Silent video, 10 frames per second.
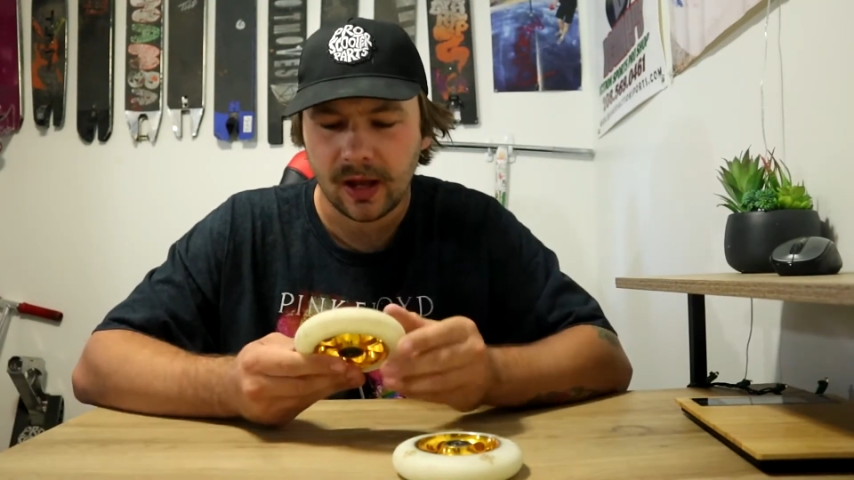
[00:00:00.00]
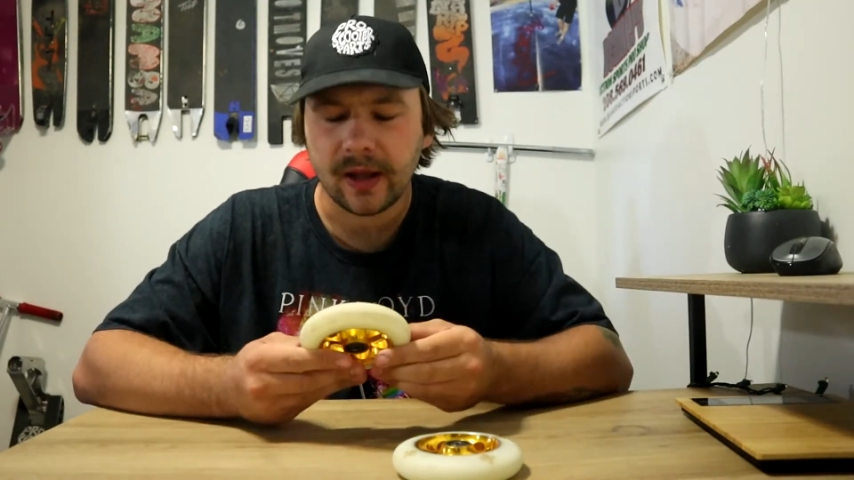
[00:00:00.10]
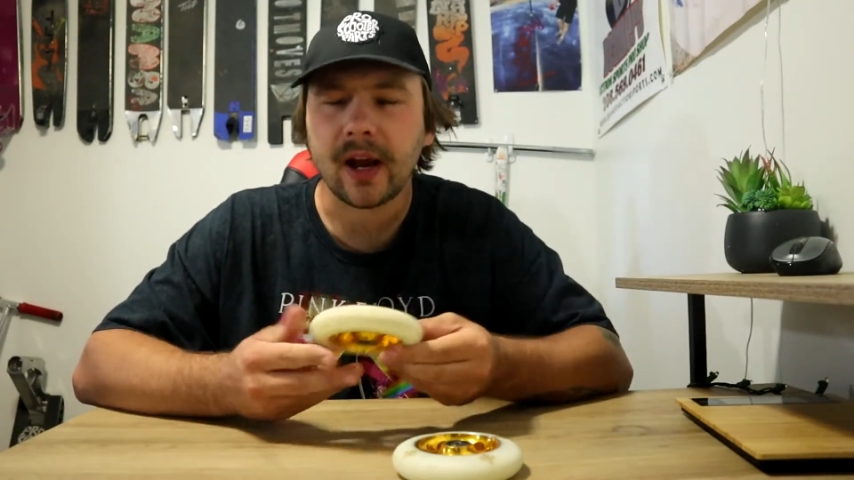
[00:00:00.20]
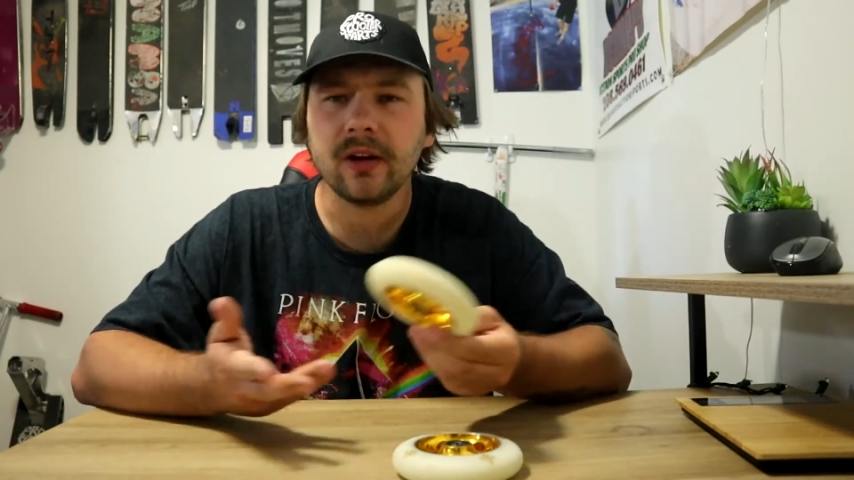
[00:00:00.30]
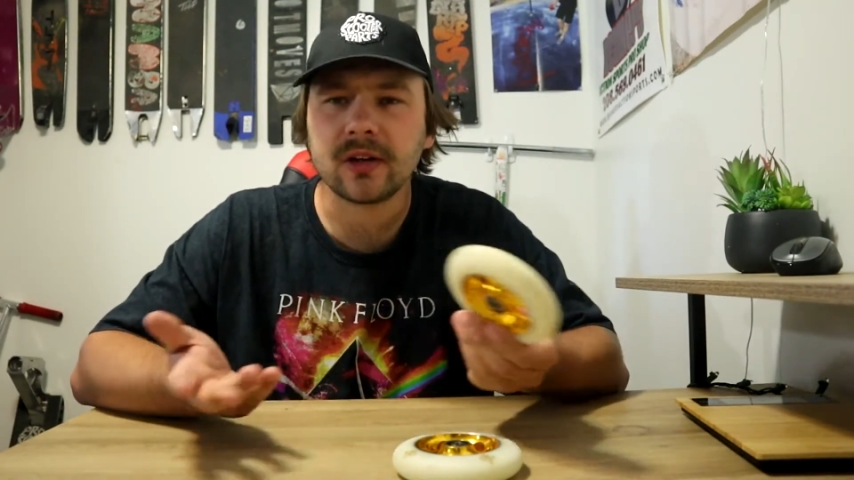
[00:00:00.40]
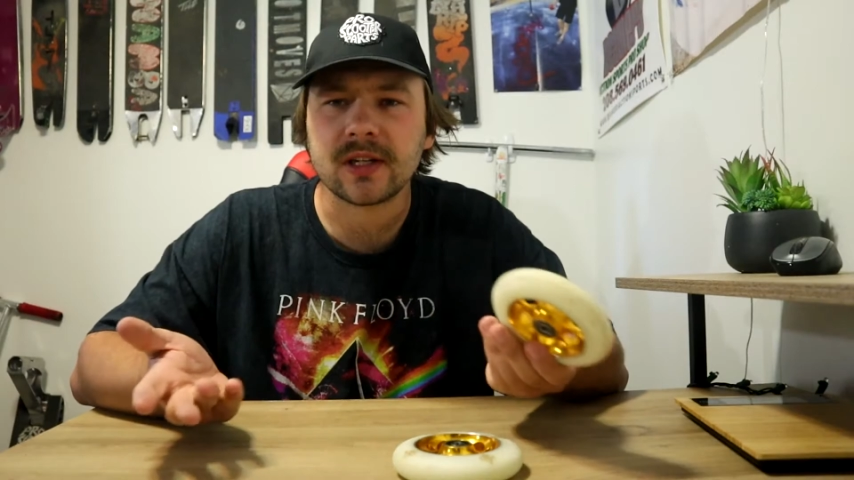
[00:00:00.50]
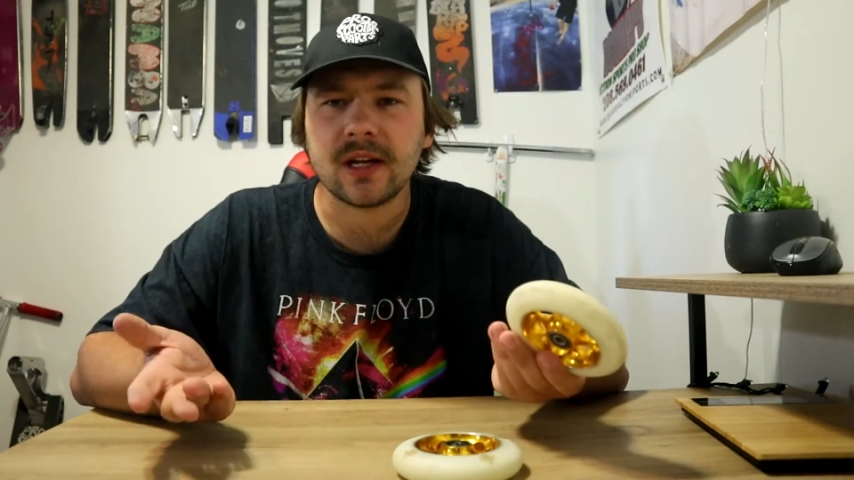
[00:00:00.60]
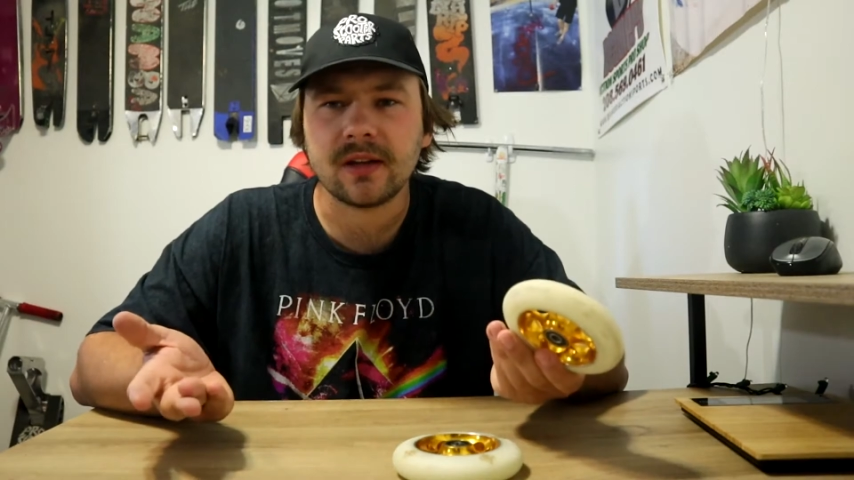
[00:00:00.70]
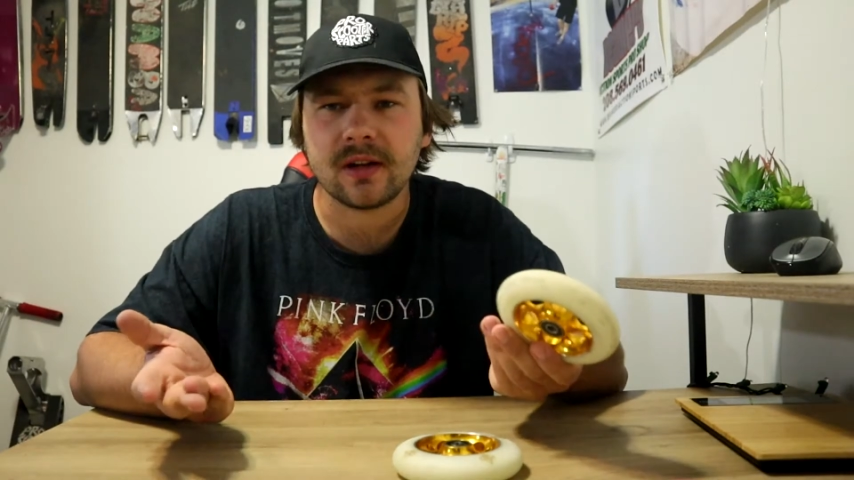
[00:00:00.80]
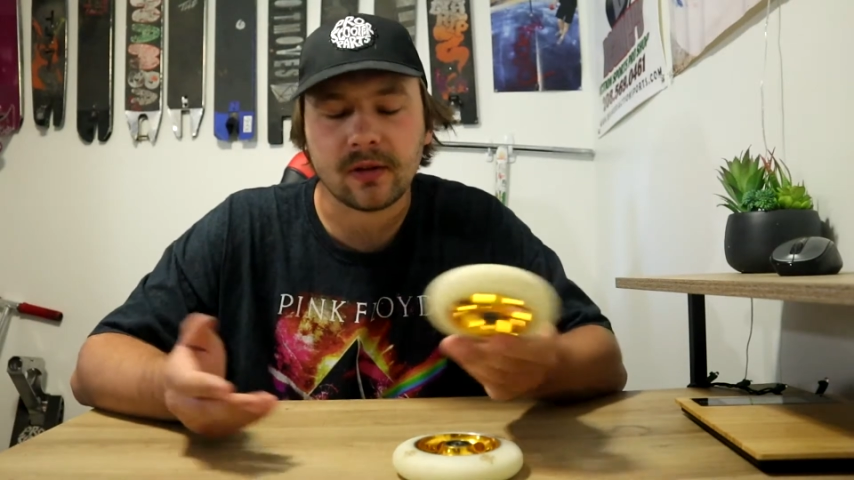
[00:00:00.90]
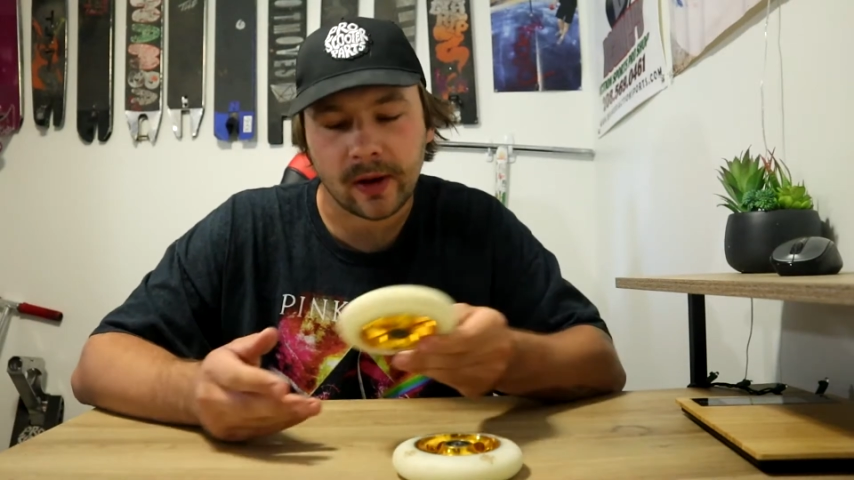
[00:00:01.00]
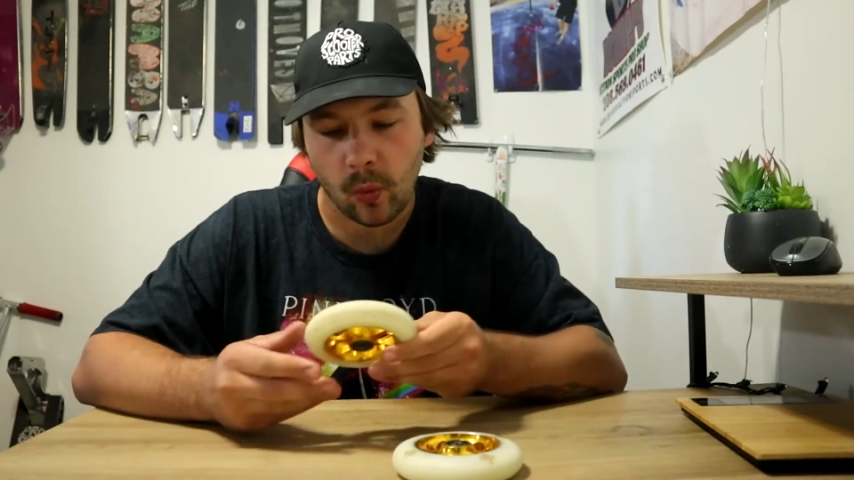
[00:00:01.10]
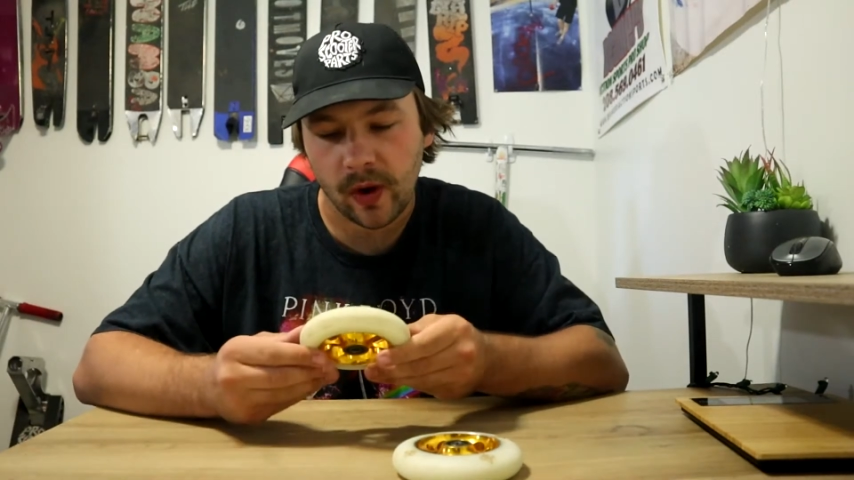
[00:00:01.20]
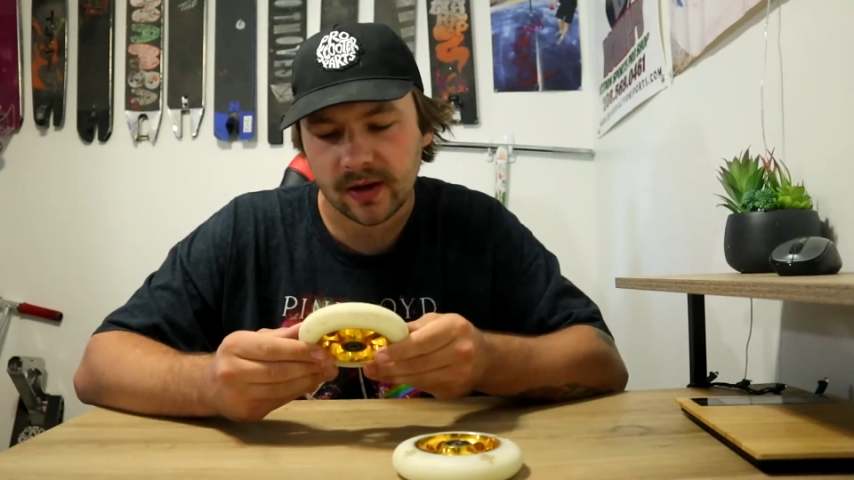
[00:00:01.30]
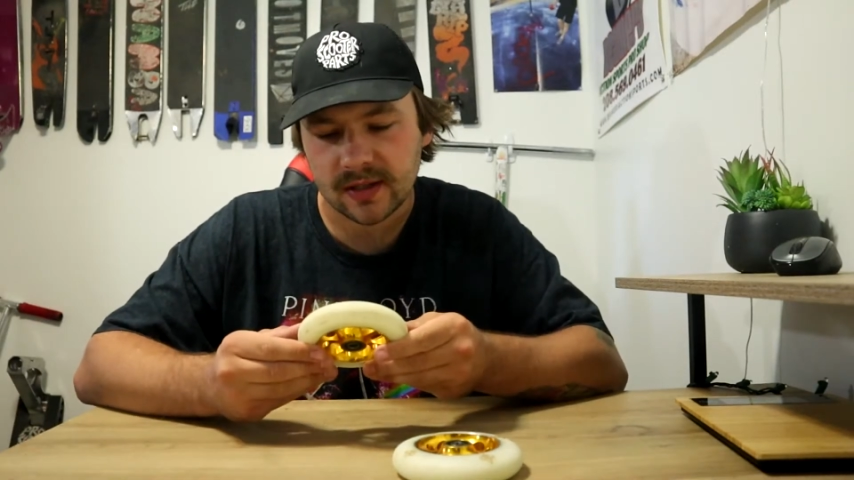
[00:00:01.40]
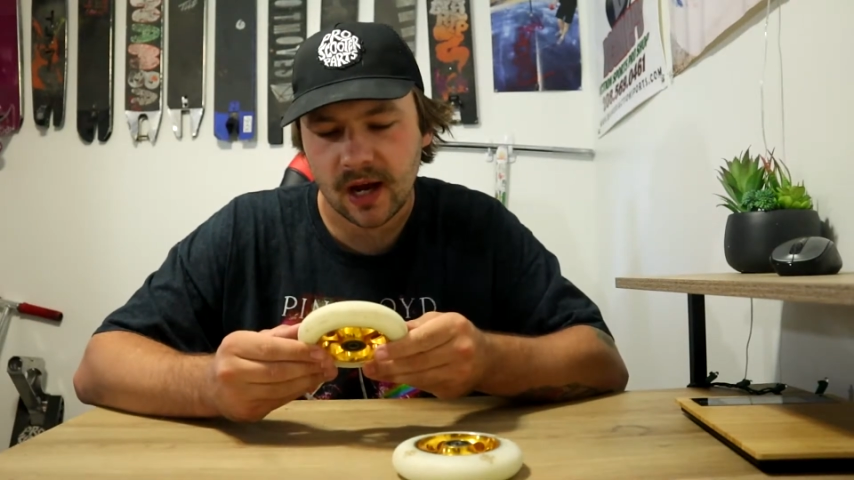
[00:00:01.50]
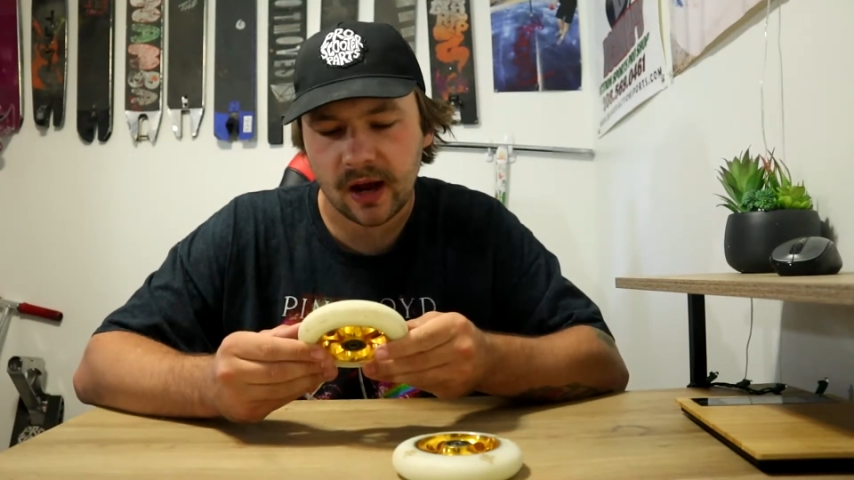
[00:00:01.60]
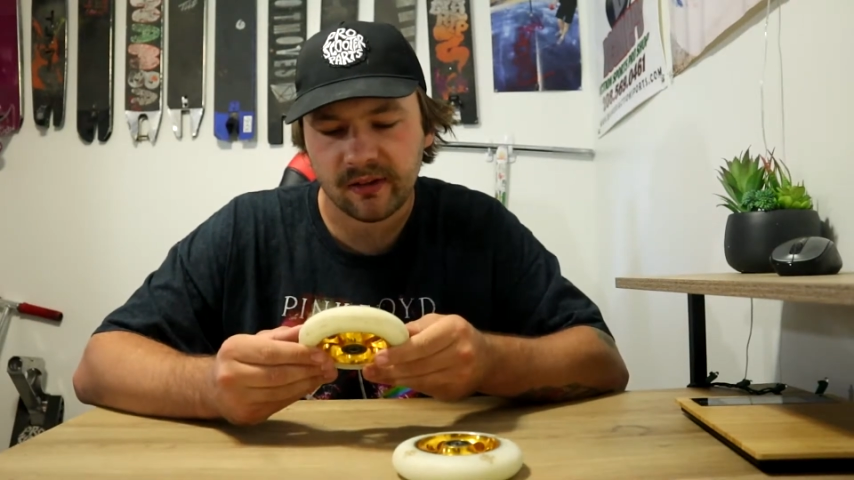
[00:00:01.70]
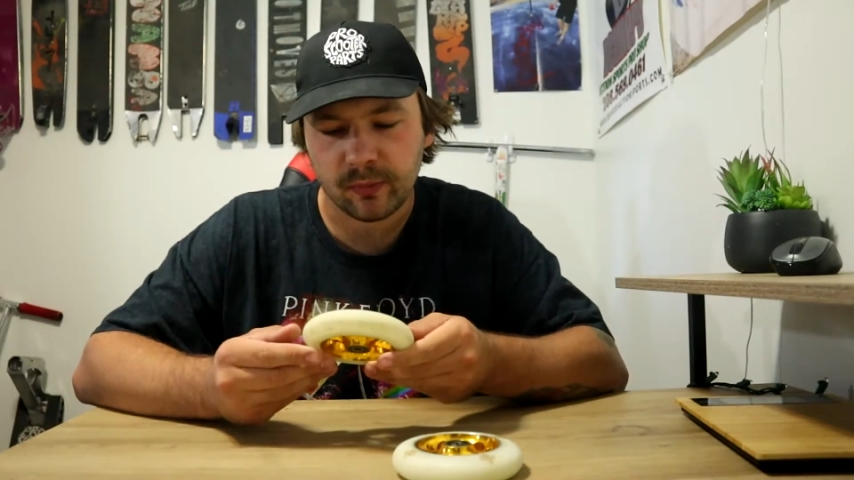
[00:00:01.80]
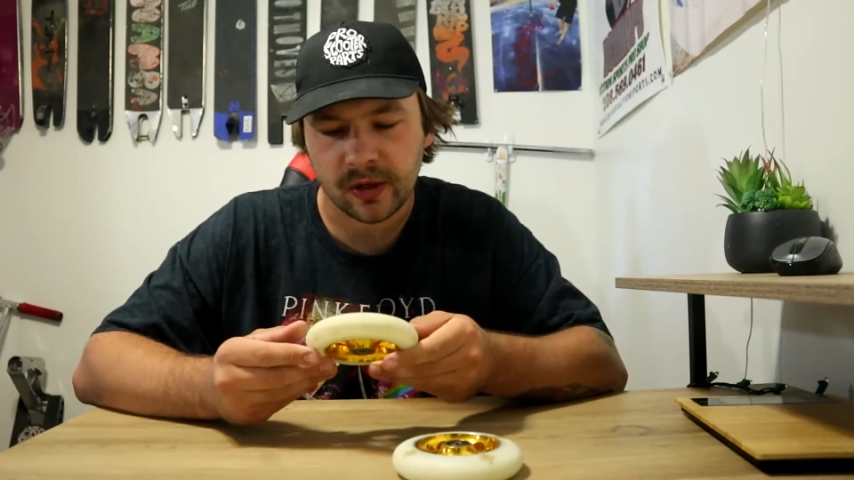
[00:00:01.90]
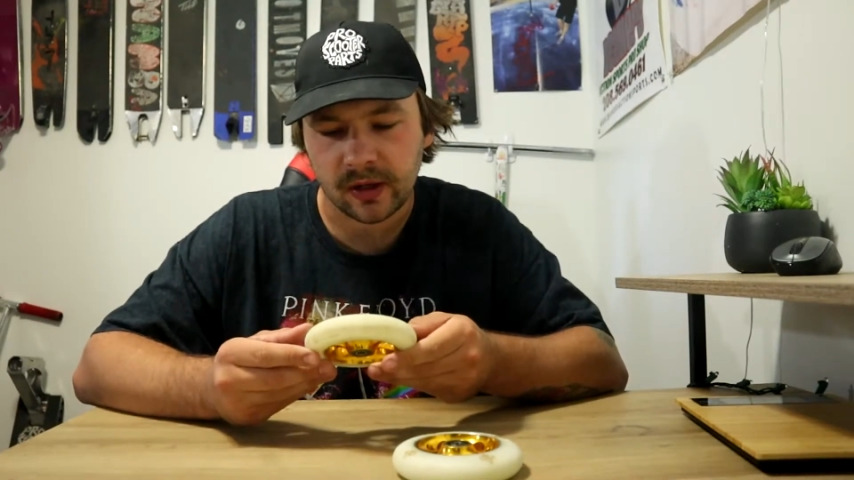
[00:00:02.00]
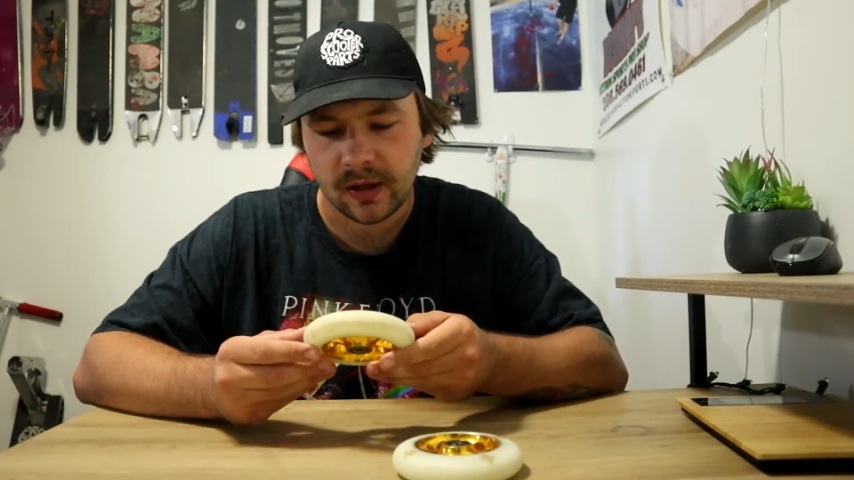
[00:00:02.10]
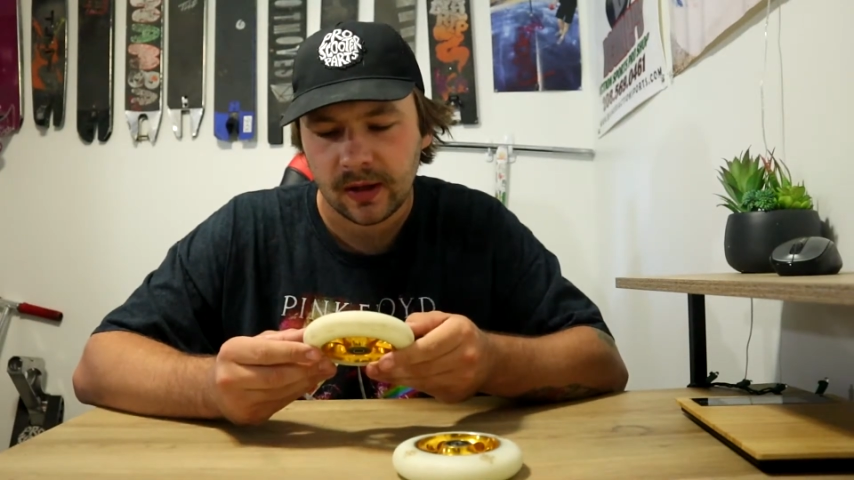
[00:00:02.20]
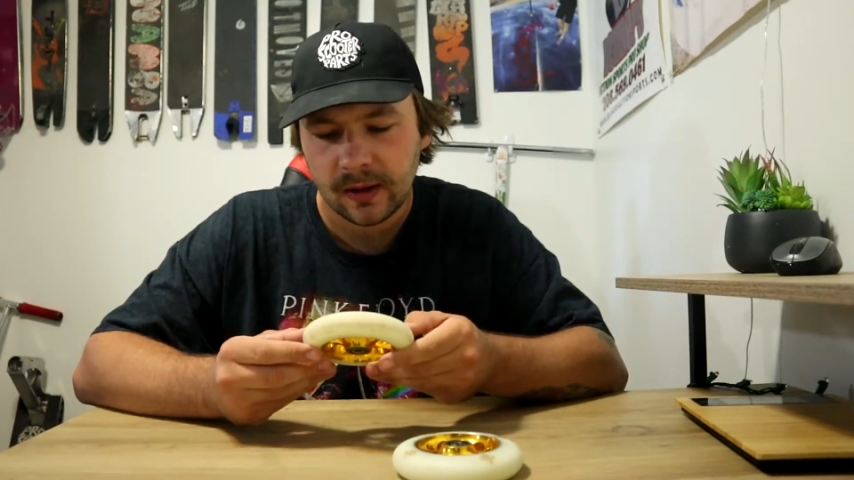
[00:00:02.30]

like, I understand that it like wears off, but